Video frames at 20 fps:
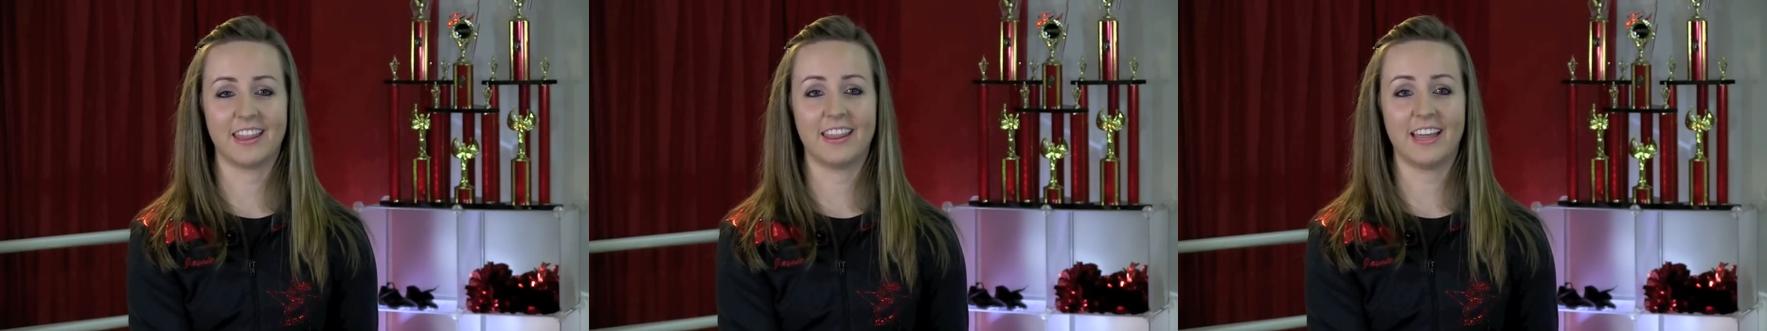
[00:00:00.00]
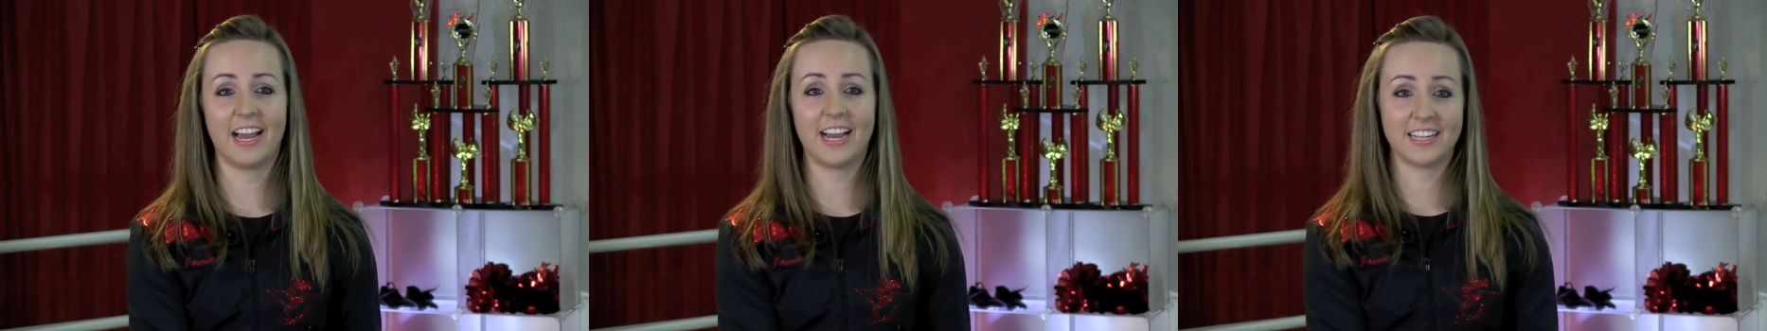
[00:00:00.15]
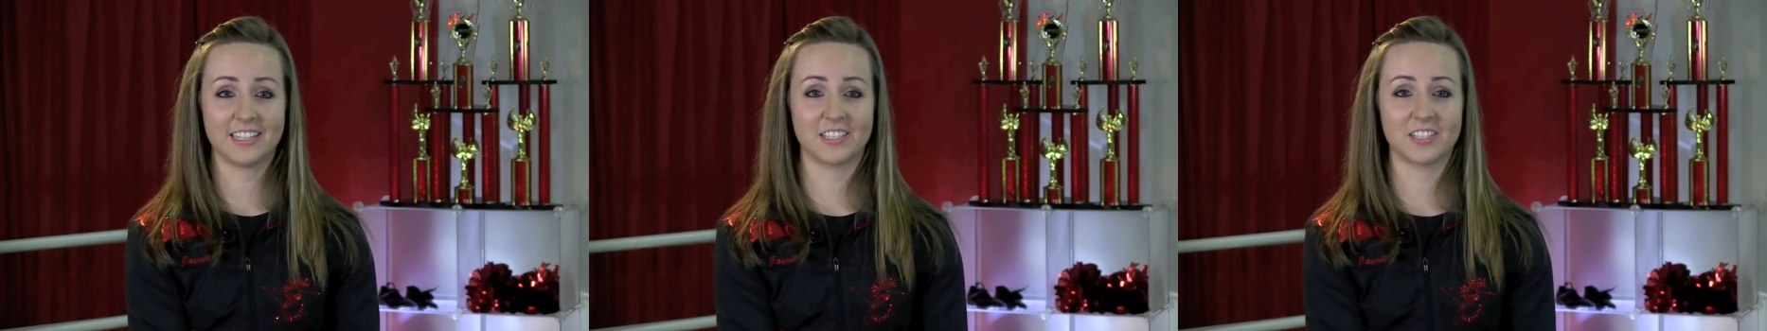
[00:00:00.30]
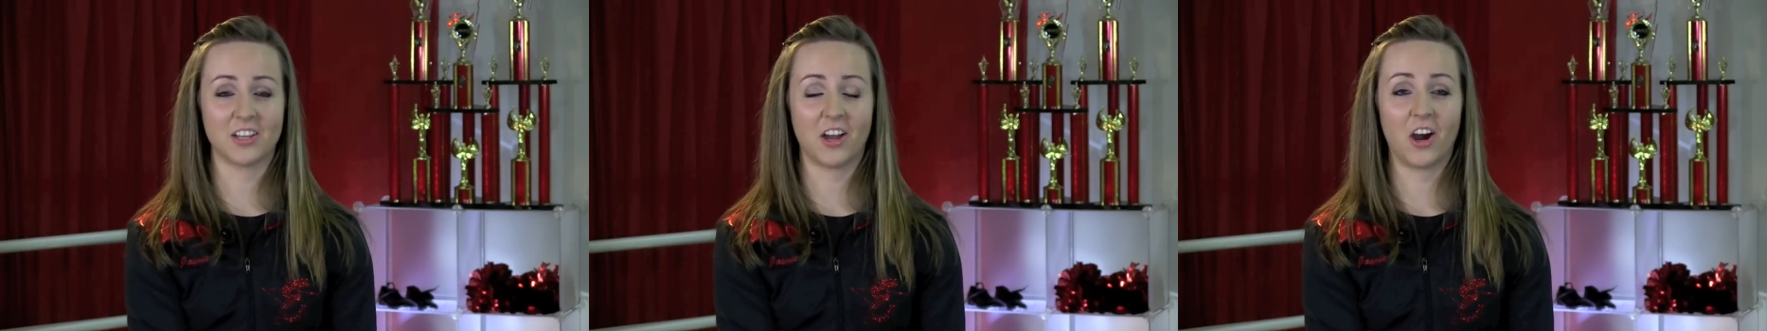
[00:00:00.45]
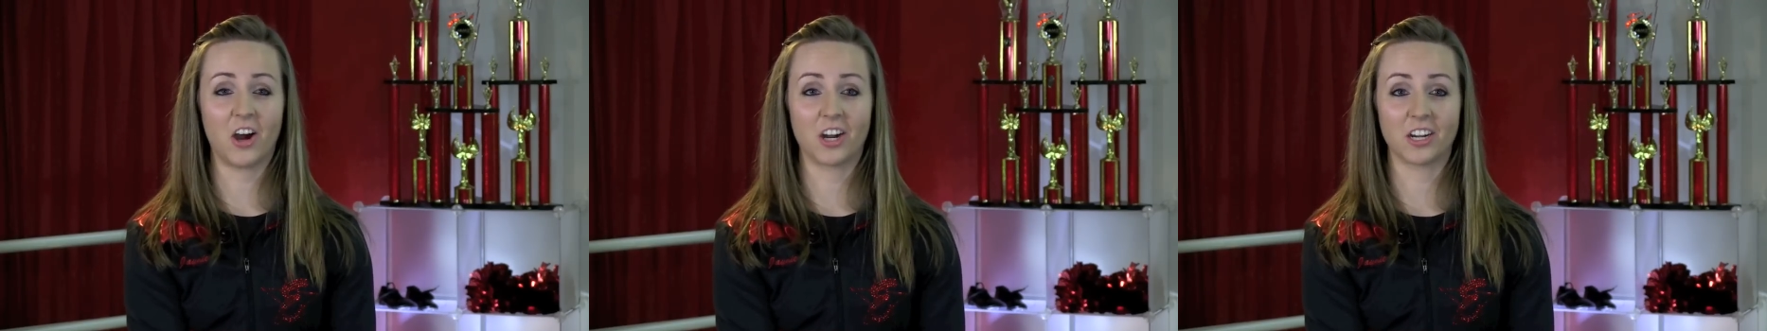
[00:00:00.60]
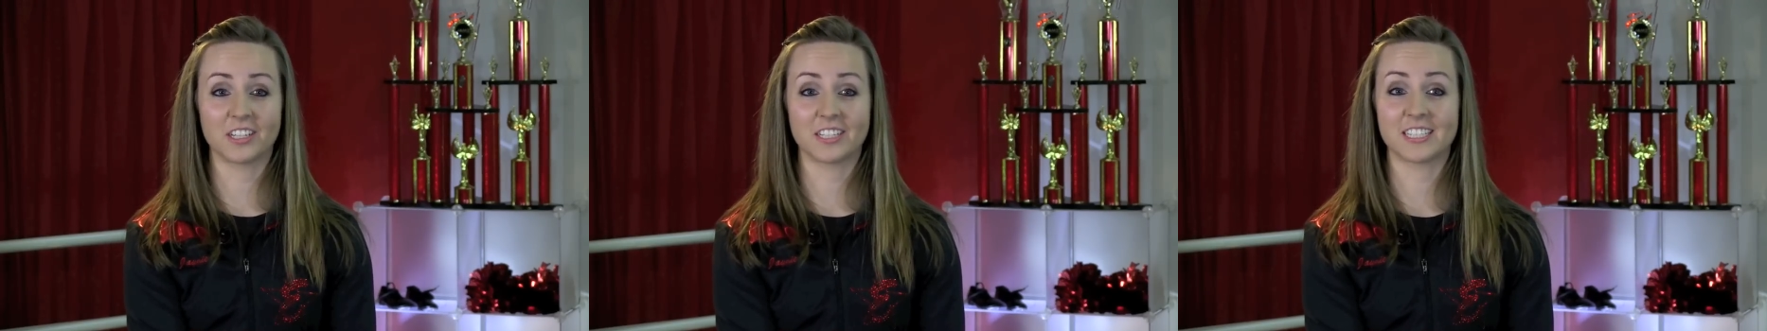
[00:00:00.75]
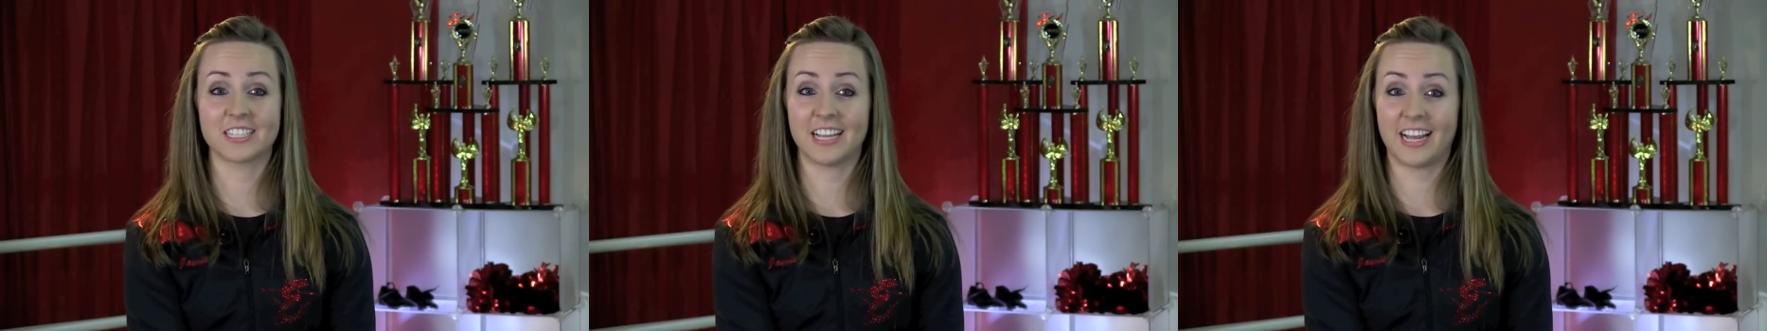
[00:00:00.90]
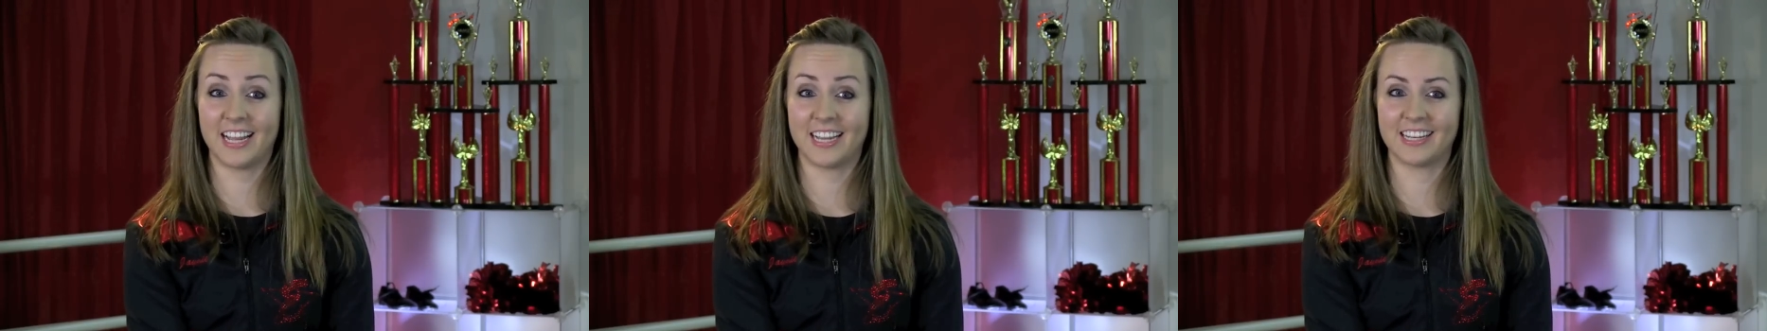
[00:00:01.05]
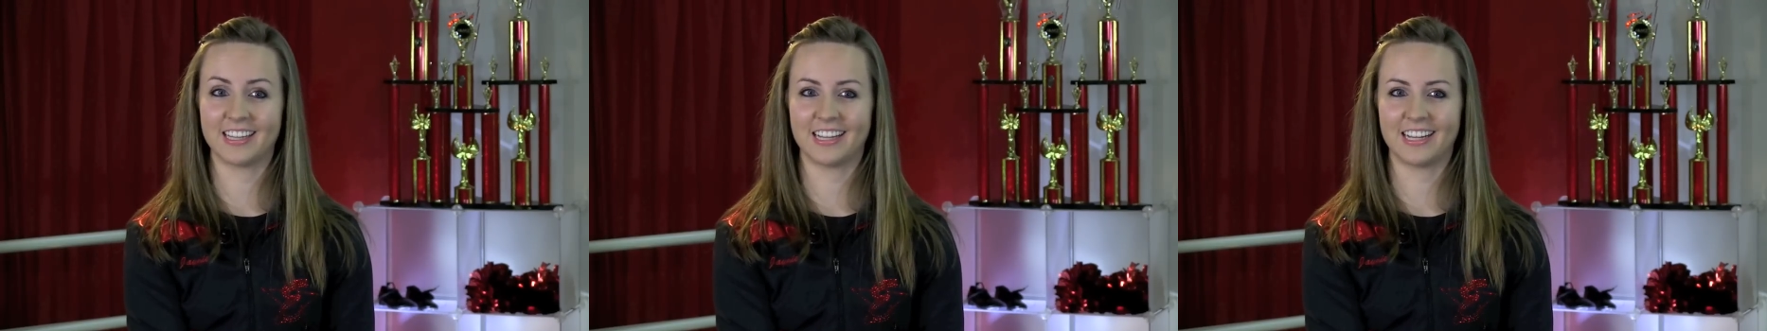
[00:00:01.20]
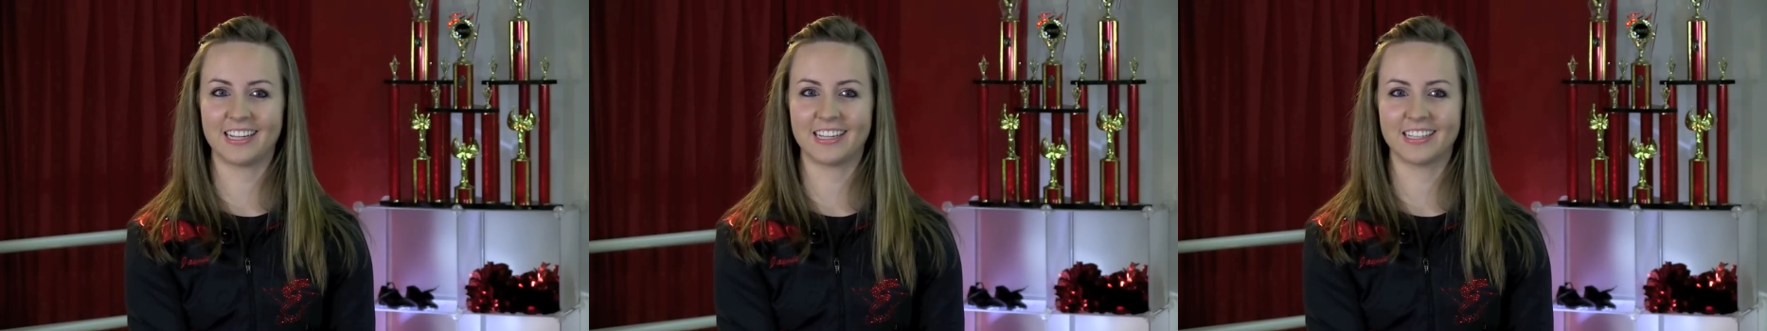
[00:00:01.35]
That's our
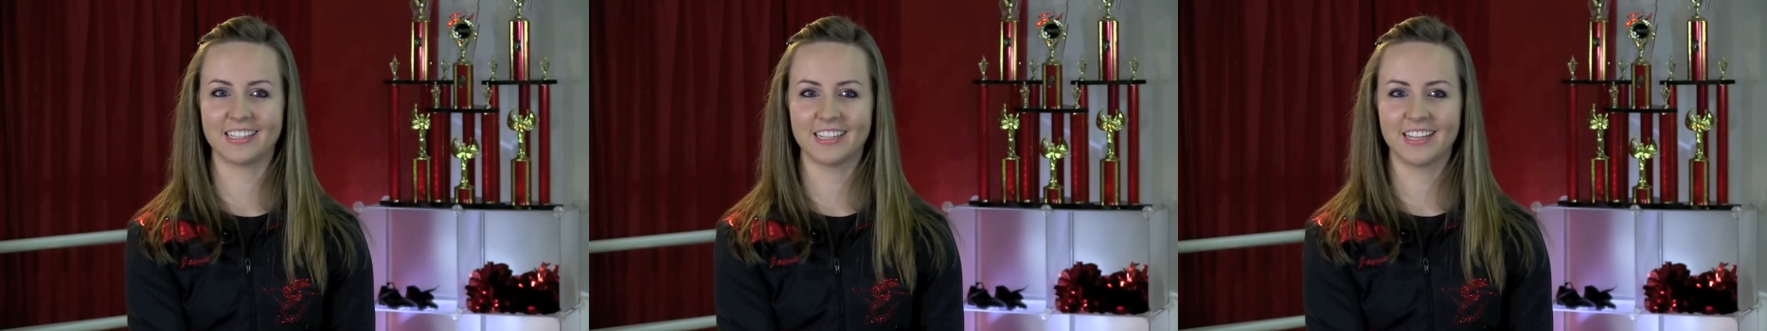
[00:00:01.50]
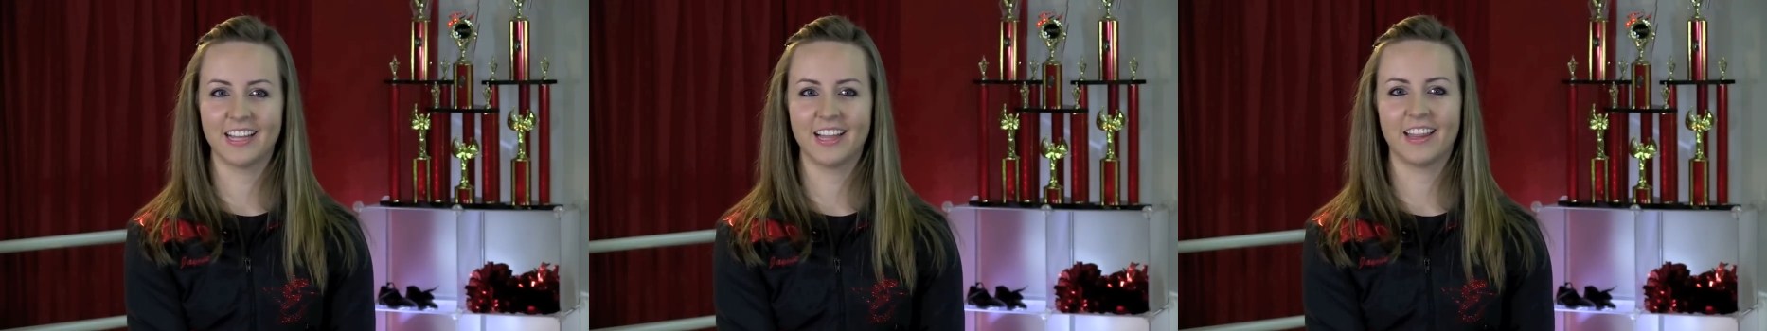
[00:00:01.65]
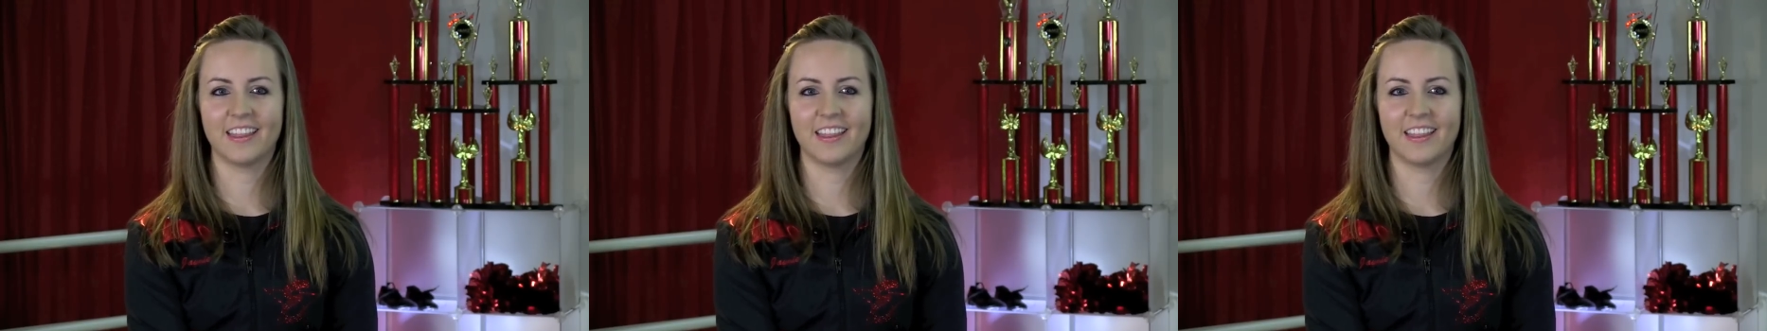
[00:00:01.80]
sideline